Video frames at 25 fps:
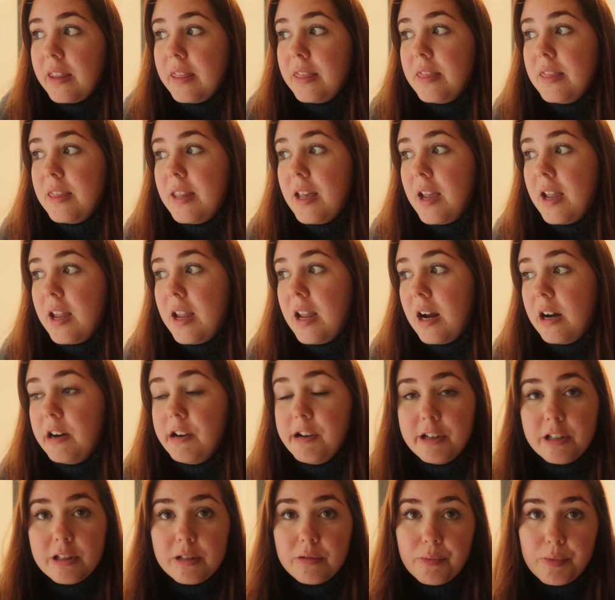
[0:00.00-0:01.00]
They
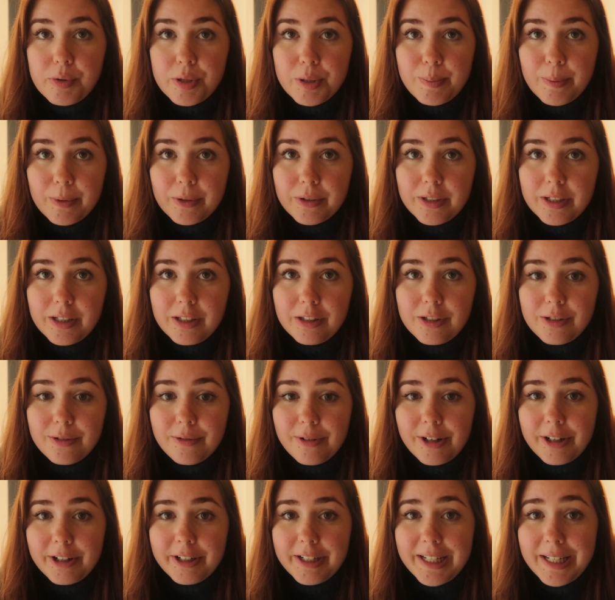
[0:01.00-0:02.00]
aren't responding to
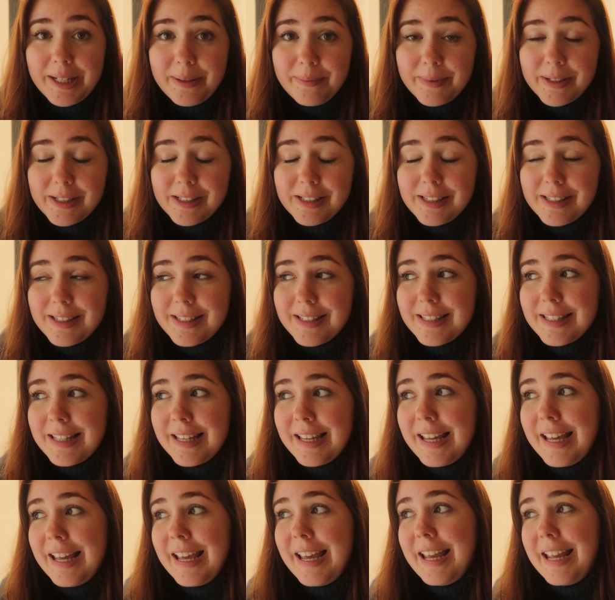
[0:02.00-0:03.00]
our emails.
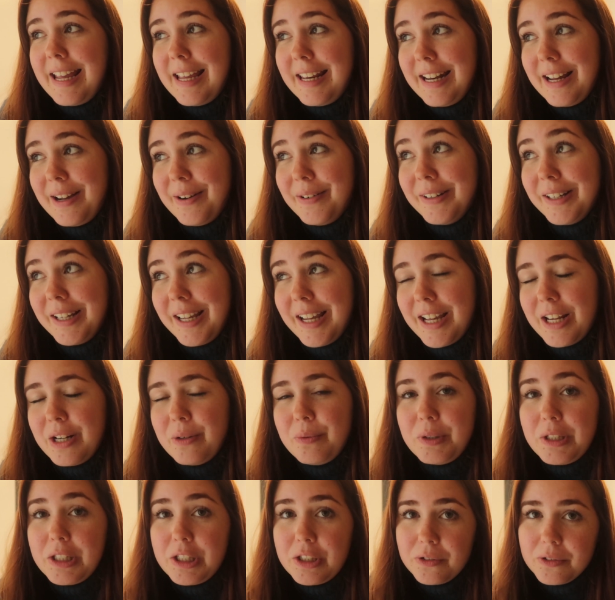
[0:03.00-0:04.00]
And now
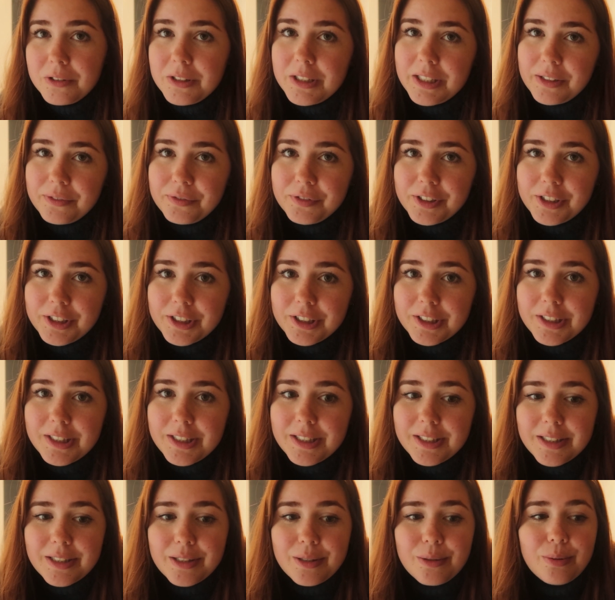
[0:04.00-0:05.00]
again, we don't have
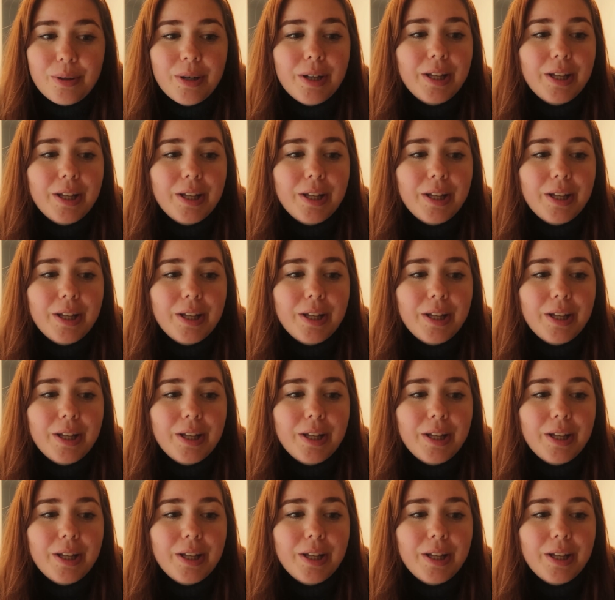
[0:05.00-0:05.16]
curtains,